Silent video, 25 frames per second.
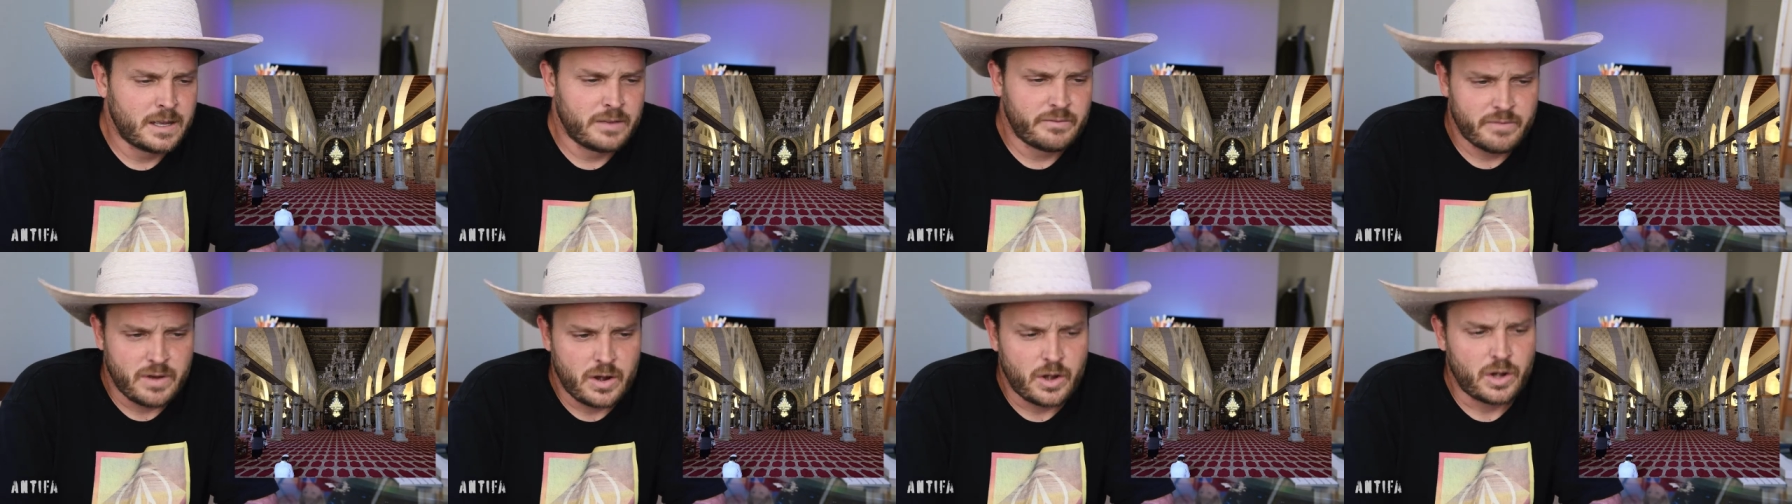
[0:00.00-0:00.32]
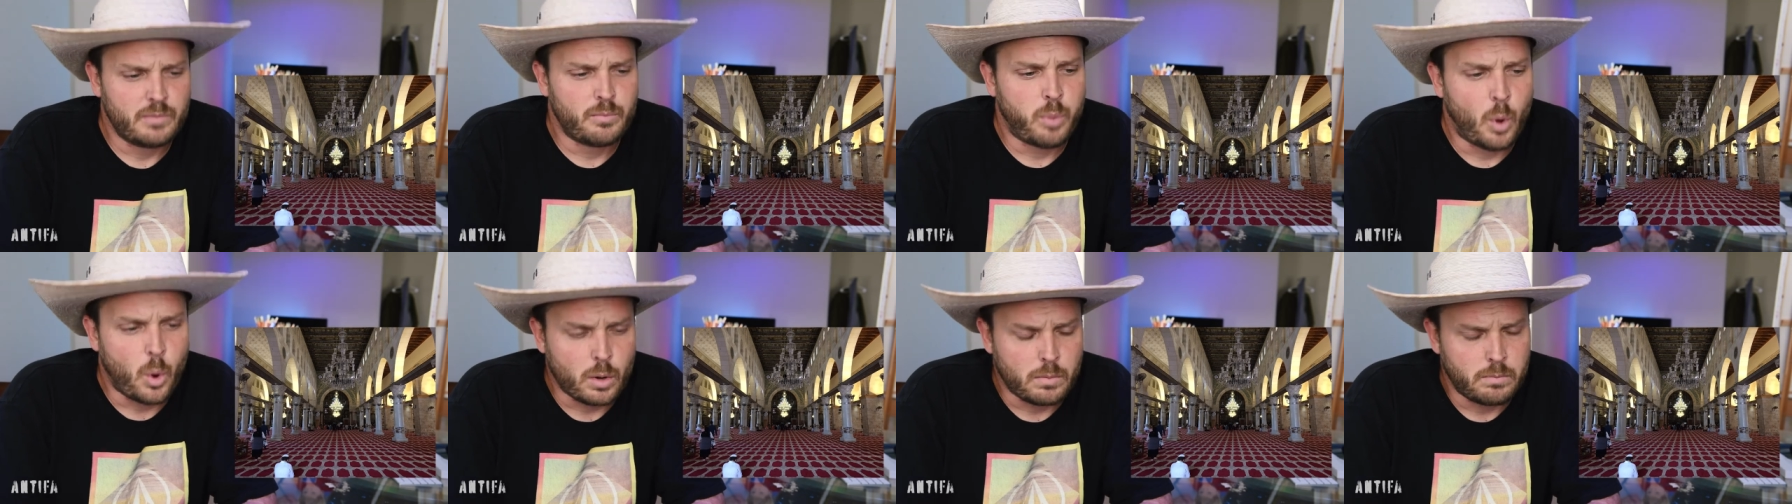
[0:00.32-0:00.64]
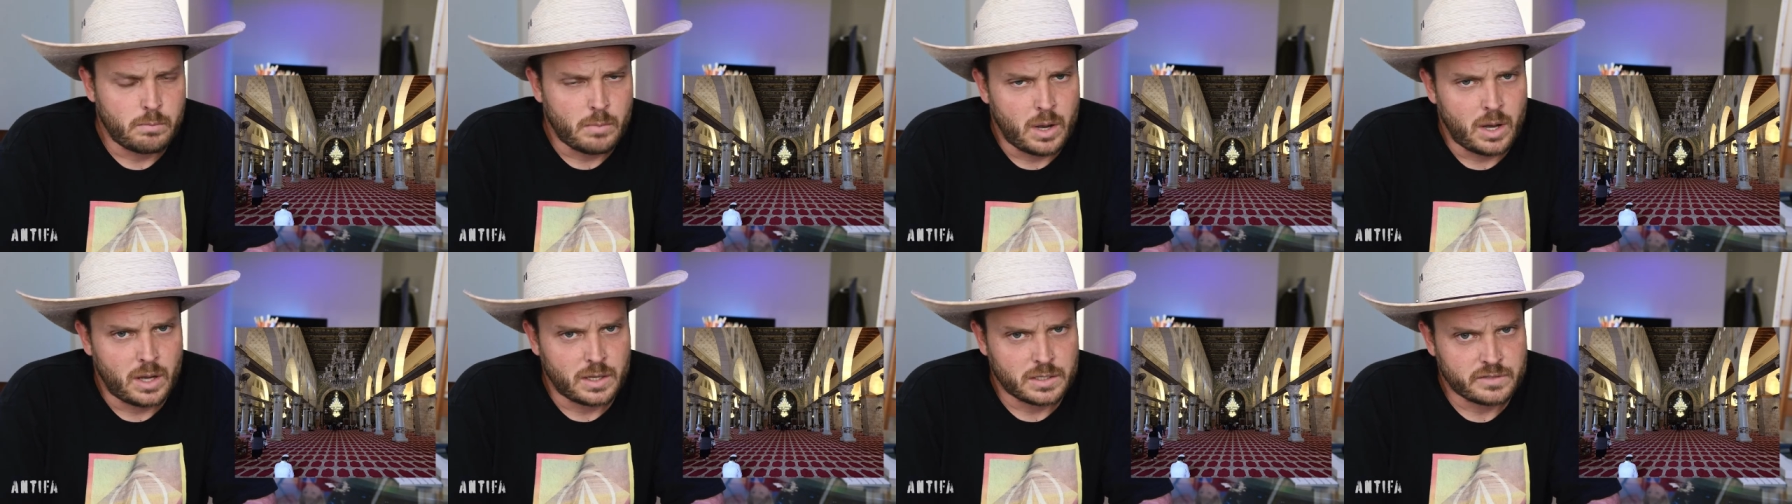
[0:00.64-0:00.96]
very important
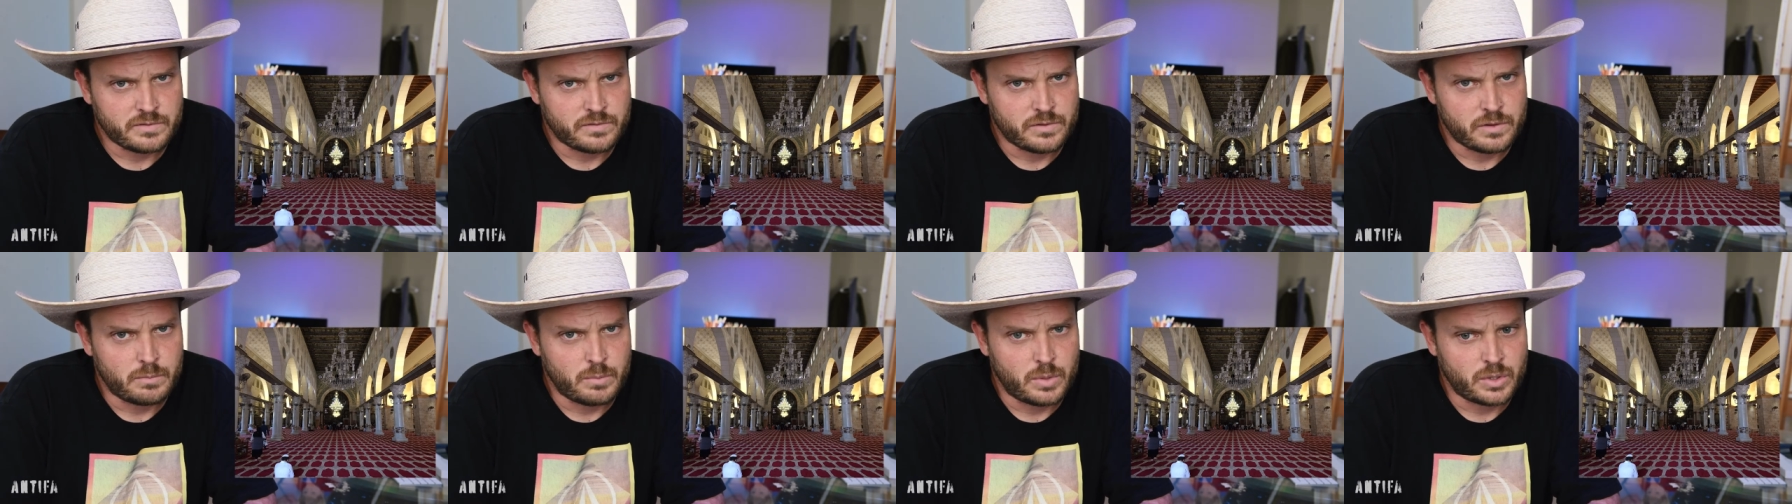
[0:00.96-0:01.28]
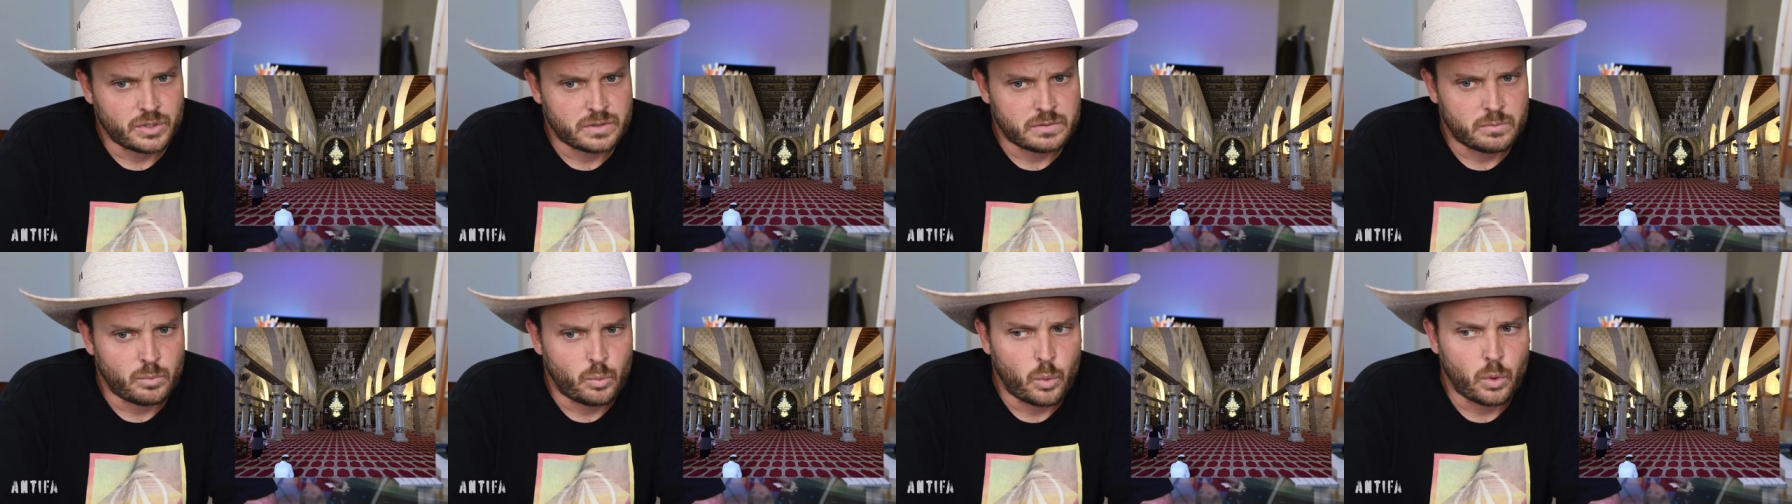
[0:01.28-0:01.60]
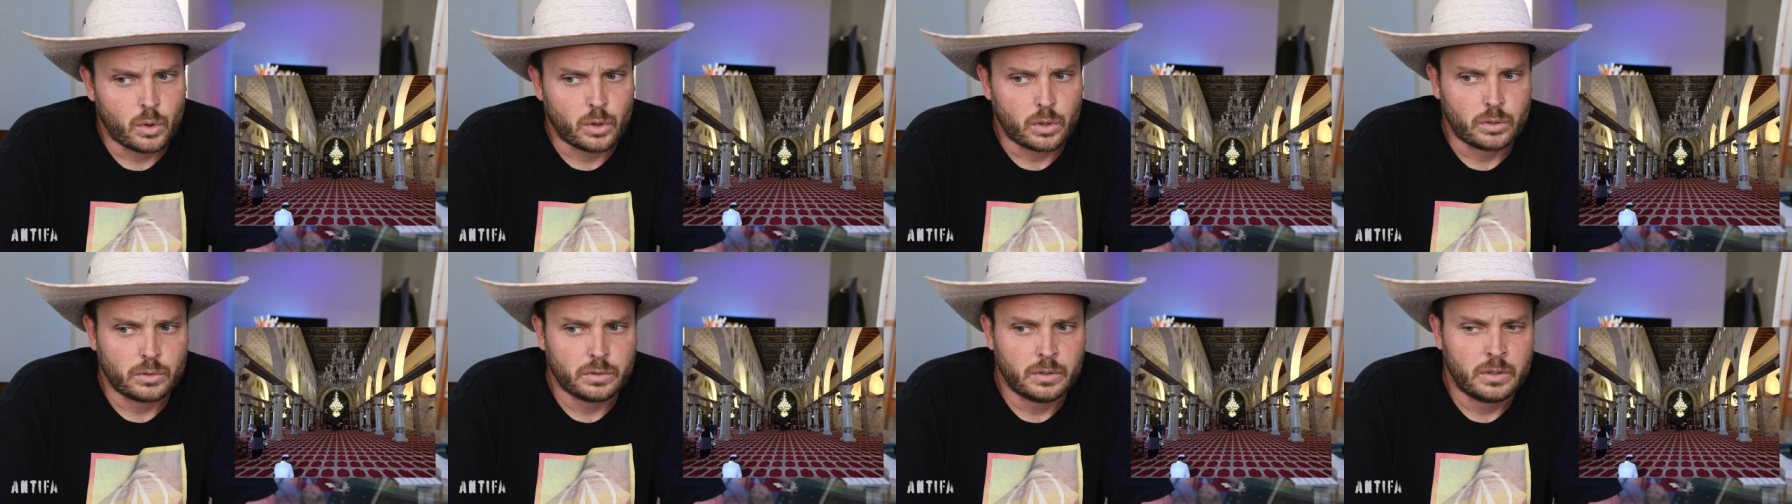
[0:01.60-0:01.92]
mosque for the Muslim
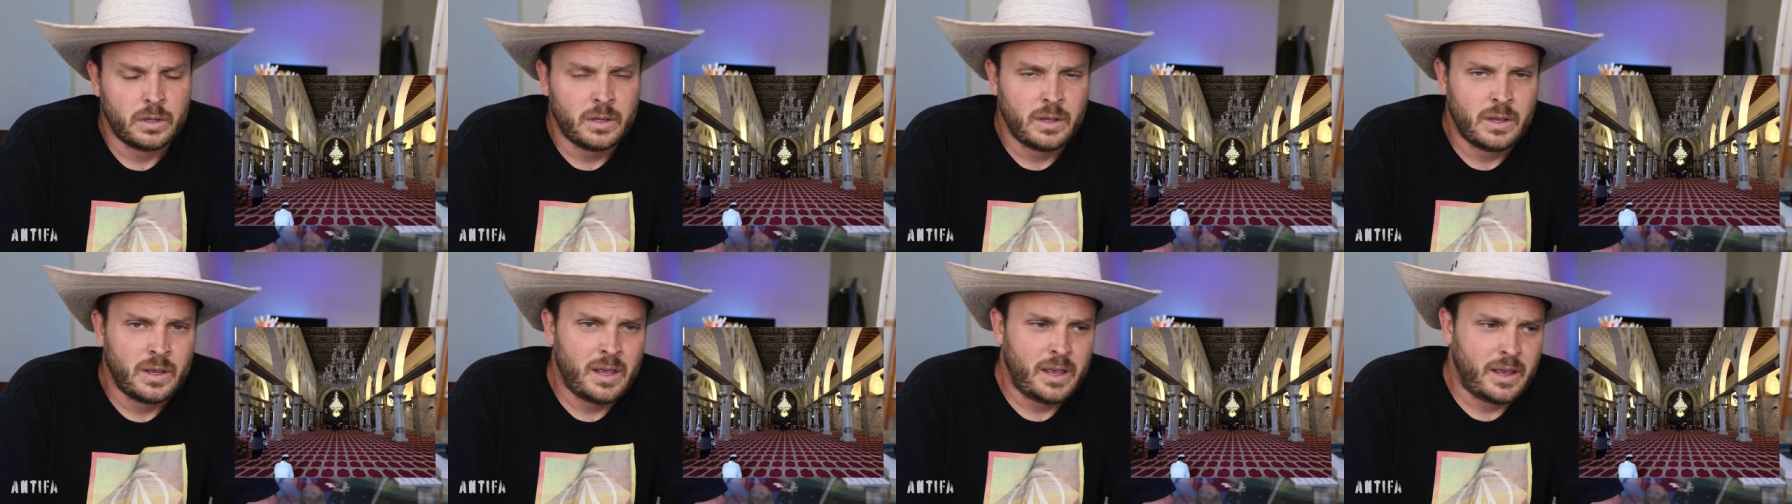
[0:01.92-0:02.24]
world,